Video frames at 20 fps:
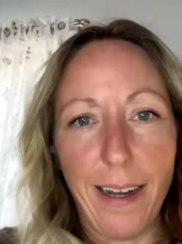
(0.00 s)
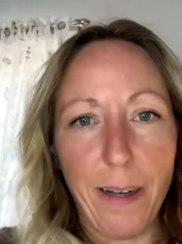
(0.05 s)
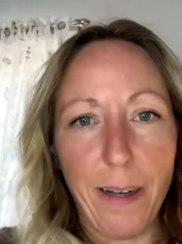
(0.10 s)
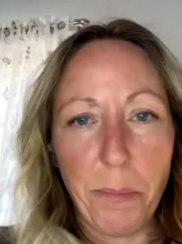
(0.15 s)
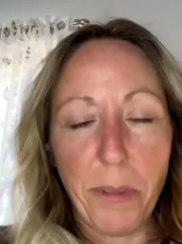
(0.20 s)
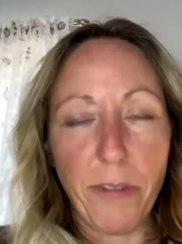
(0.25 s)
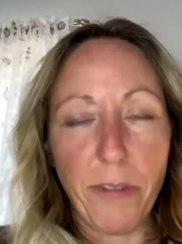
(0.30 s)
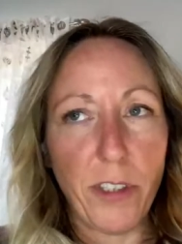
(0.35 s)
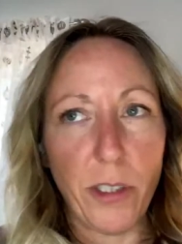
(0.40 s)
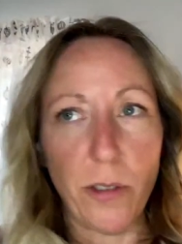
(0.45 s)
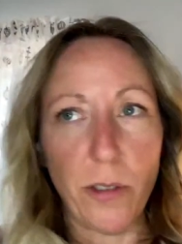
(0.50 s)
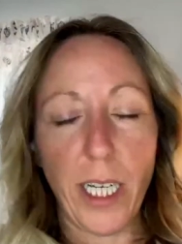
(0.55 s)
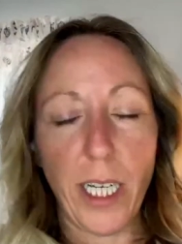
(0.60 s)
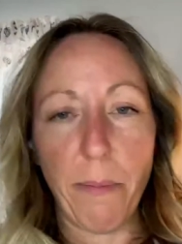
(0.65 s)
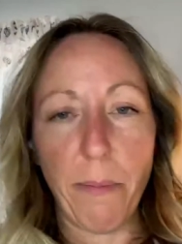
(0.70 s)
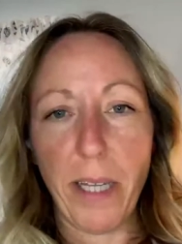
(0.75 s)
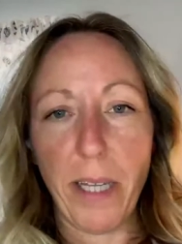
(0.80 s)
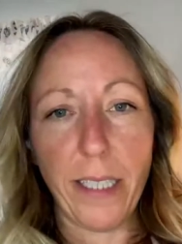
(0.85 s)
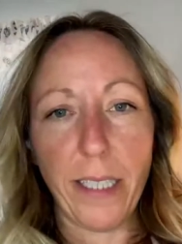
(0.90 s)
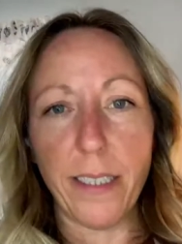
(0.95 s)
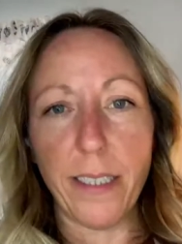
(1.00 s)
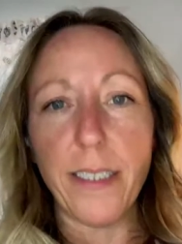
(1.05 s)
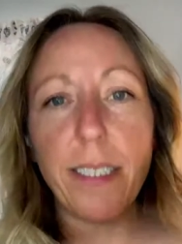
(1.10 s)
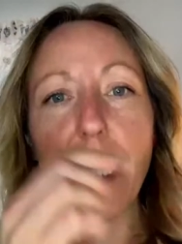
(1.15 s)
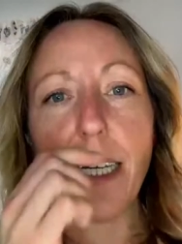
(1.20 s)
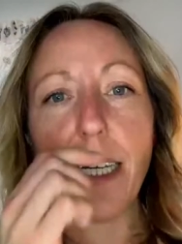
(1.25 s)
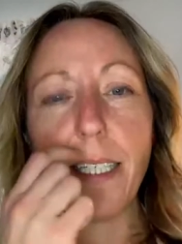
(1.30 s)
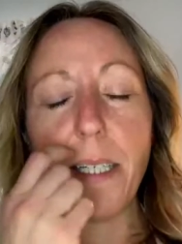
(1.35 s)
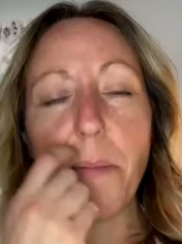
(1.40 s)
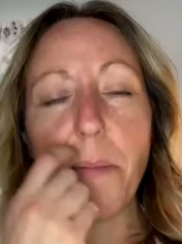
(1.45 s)
app. If you type that
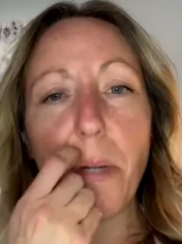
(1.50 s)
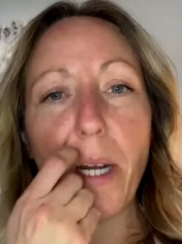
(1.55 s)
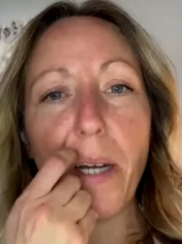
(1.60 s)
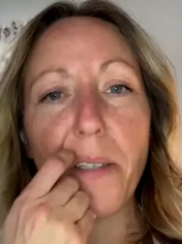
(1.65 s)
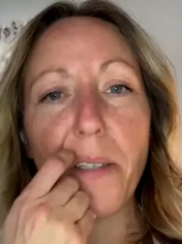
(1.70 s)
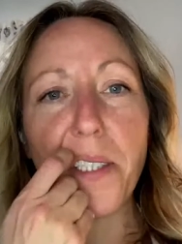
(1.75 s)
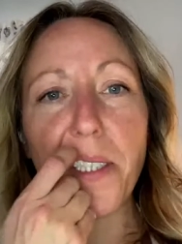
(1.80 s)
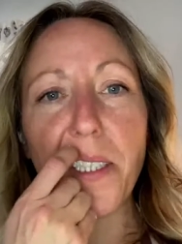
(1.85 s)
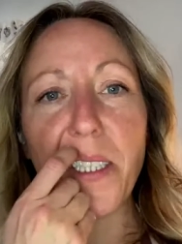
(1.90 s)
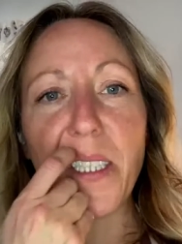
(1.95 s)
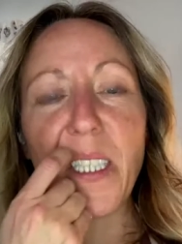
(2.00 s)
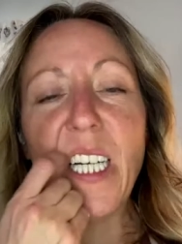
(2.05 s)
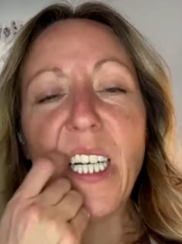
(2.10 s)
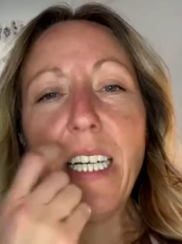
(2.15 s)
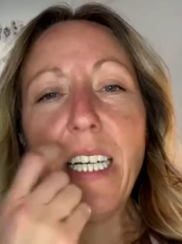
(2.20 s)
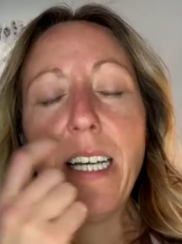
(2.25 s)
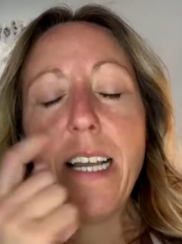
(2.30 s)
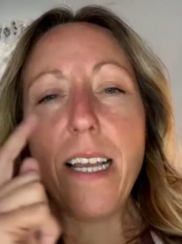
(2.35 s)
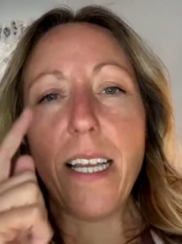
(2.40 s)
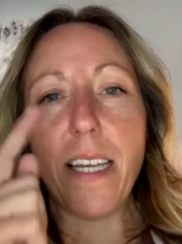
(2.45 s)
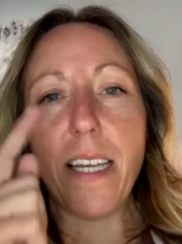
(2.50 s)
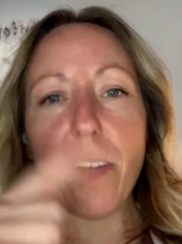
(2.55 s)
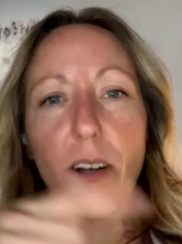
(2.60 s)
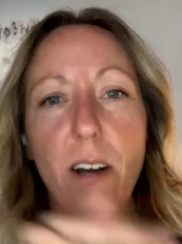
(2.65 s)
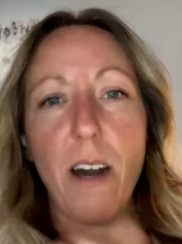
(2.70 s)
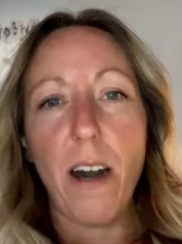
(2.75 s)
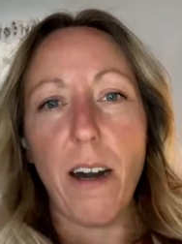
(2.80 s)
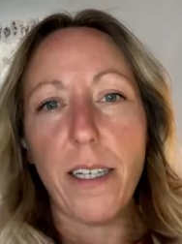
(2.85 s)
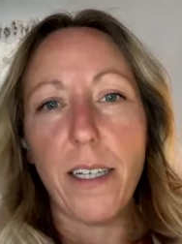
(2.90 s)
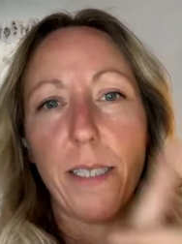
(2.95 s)
into any browser,
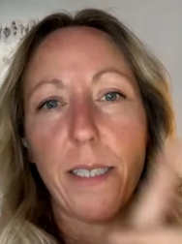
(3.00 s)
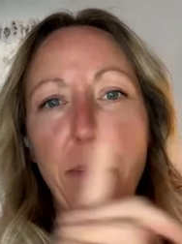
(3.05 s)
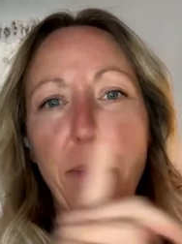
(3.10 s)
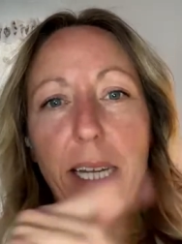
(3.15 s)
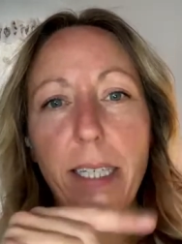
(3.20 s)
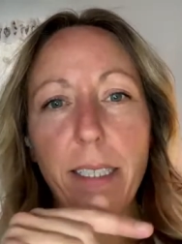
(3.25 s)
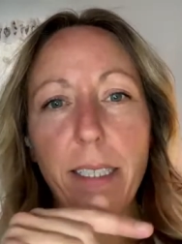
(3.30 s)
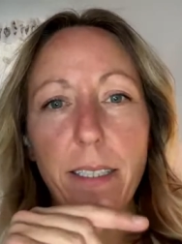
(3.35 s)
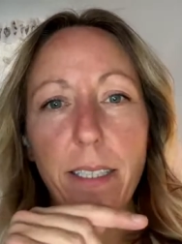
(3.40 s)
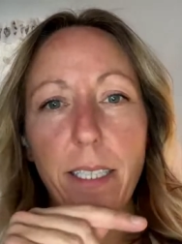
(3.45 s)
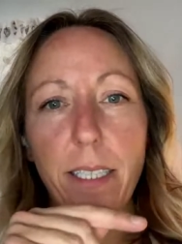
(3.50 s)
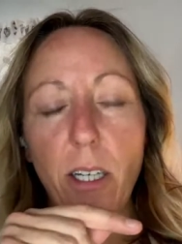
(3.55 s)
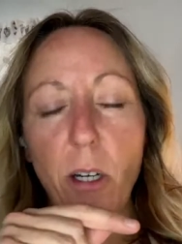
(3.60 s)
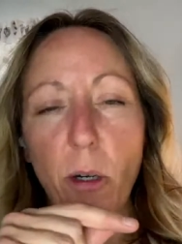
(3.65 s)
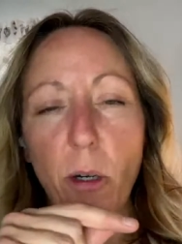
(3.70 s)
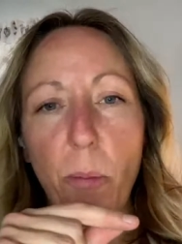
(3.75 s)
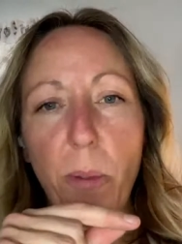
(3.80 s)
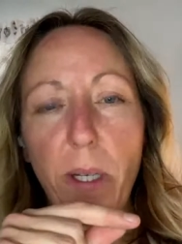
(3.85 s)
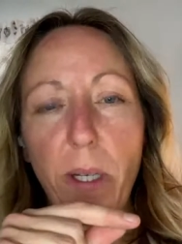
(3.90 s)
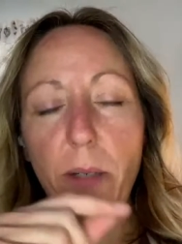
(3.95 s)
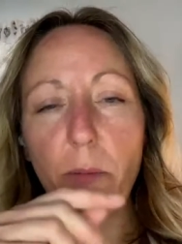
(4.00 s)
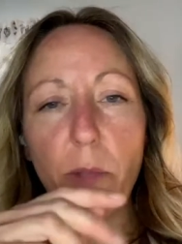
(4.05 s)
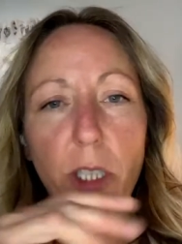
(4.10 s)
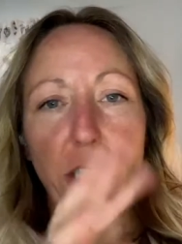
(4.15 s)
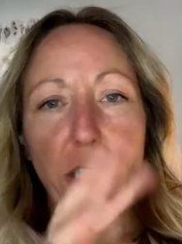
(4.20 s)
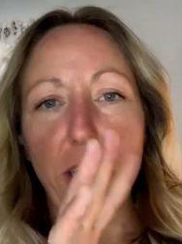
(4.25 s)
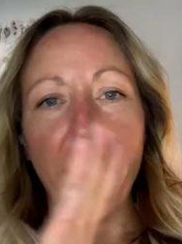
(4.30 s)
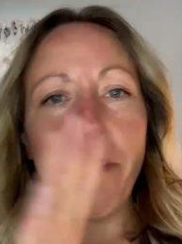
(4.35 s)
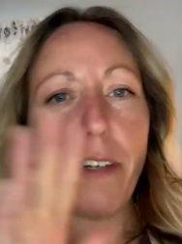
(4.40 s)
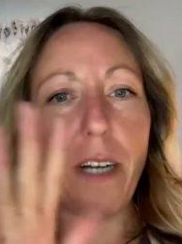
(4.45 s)
it'll automatically open
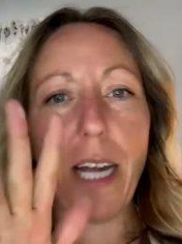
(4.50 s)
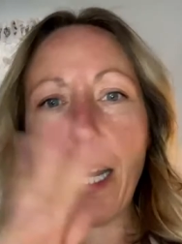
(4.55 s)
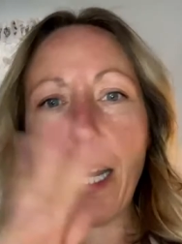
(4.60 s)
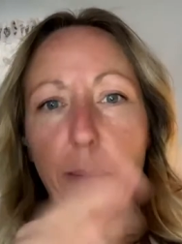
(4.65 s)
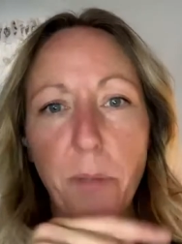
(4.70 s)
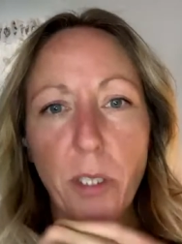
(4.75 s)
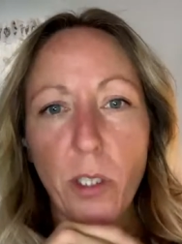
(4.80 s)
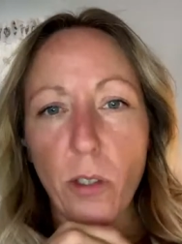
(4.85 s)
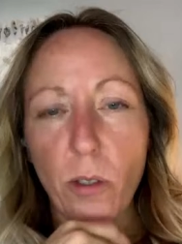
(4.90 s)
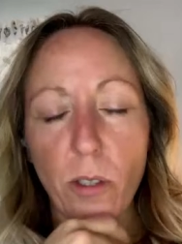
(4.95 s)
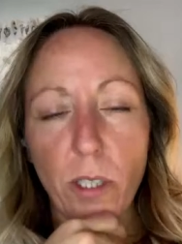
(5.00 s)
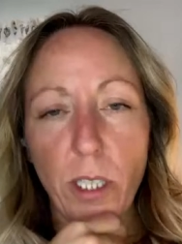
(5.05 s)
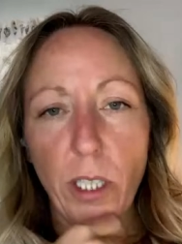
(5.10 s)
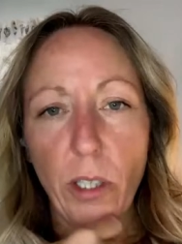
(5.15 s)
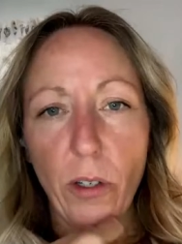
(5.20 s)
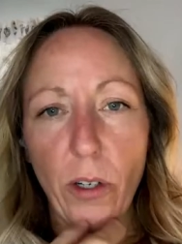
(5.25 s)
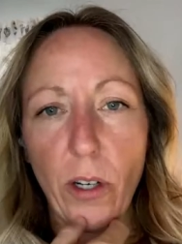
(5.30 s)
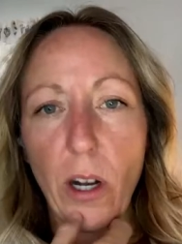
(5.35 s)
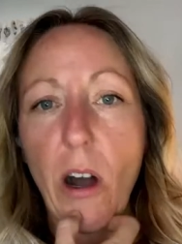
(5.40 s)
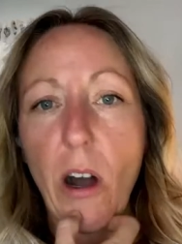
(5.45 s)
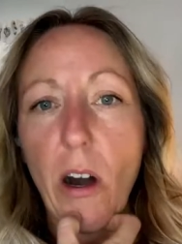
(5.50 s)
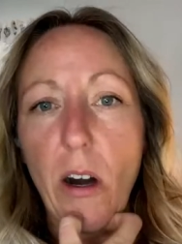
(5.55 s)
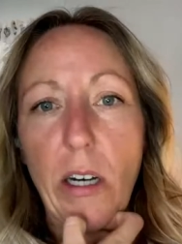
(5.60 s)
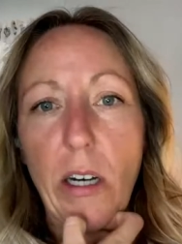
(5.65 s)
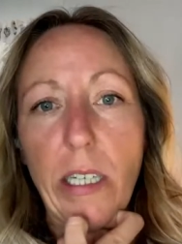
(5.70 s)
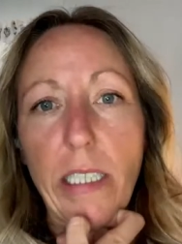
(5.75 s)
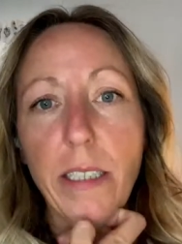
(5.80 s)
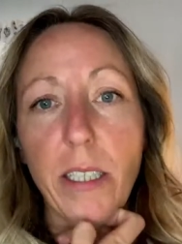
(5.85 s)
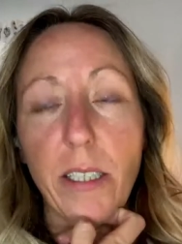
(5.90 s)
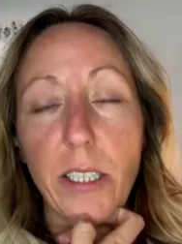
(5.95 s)
whichever app store you're
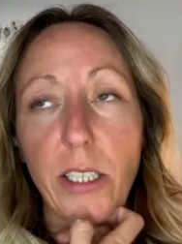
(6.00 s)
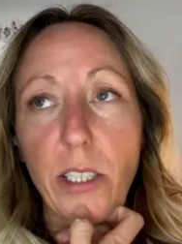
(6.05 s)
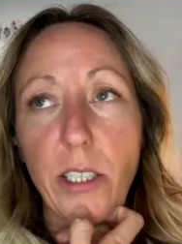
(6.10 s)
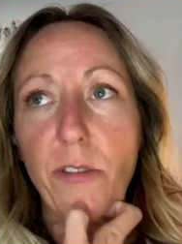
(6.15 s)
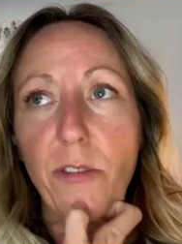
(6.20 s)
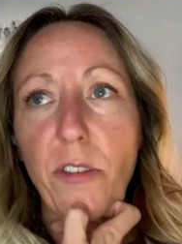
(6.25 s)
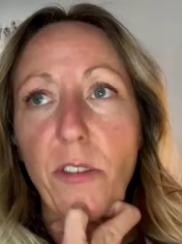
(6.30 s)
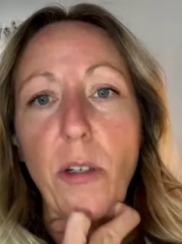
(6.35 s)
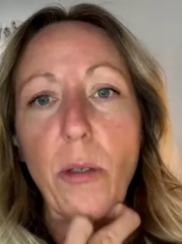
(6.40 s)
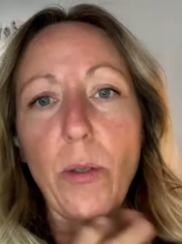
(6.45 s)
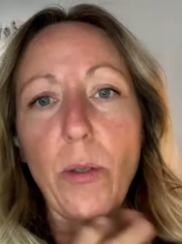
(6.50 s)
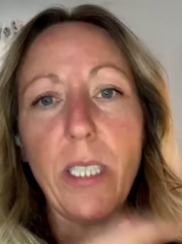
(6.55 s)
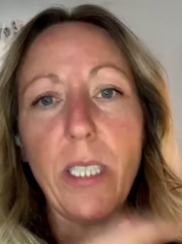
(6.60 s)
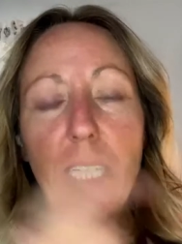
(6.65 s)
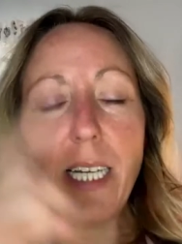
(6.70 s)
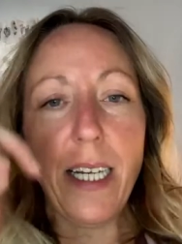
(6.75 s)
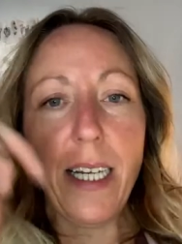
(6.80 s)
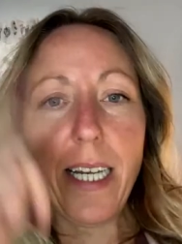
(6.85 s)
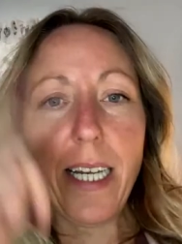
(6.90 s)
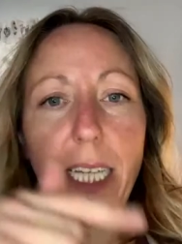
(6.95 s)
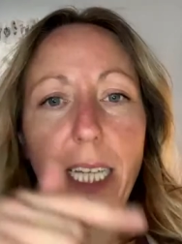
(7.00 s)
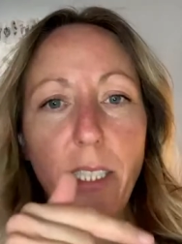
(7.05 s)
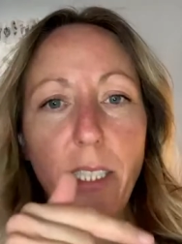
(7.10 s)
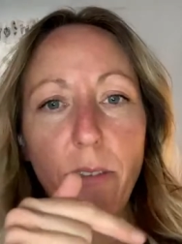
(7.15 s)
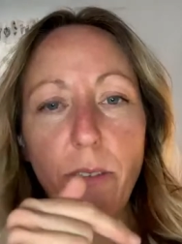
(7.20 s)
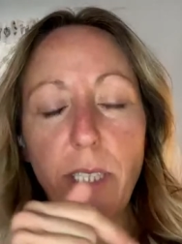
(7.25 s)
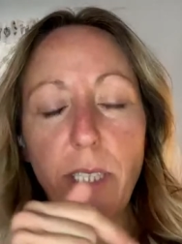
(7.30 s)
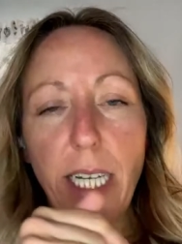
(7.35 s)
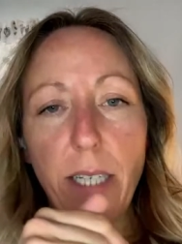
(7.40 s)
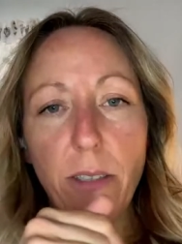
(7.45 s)
on on your phone and
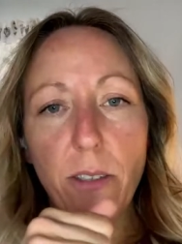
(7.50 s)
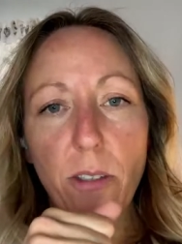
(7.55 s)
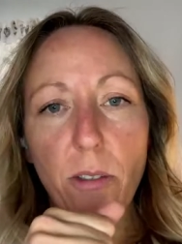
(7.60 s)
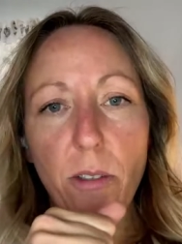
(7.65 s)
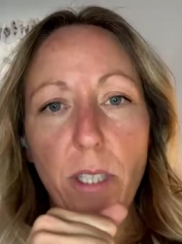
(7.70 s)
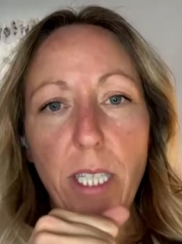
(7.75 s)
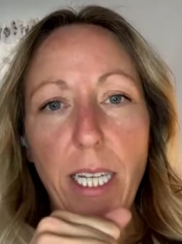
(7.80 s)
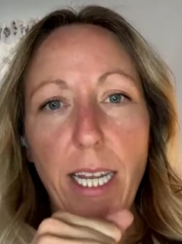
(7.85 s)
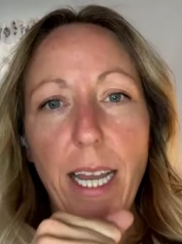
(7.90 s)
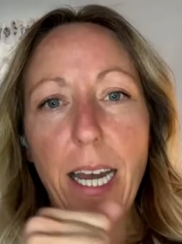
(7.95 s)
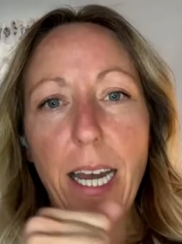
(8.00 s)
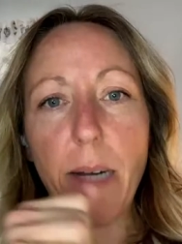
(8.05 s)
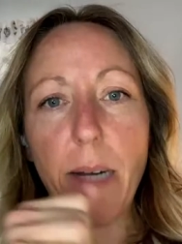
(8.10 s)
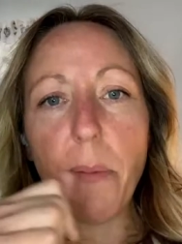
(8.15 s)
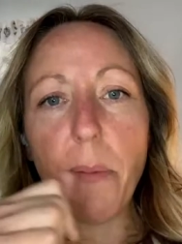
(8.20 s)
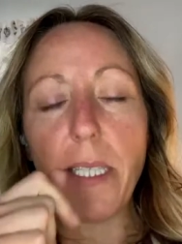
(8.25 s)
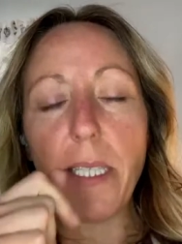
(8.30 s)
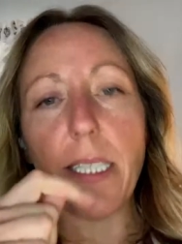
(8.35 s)
you download the app.